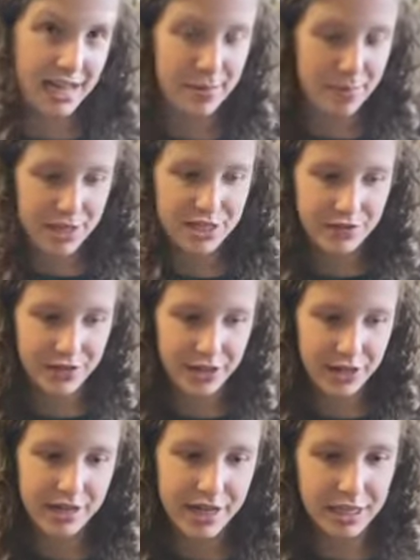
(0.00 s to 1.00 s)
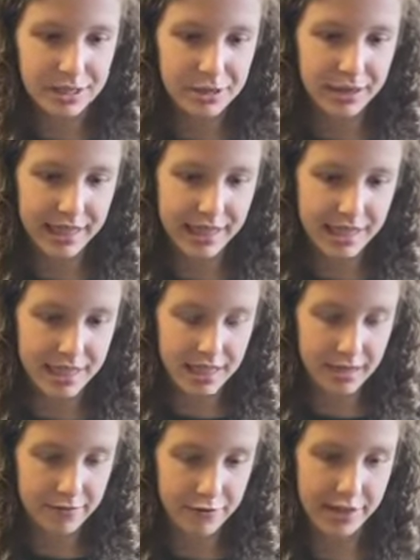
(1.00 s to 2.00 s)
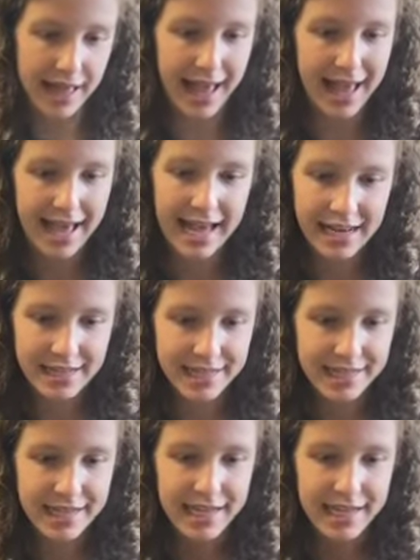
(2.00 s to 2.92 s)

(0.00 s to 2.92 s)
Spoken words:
a bunch of yarn, including the stuff for the hat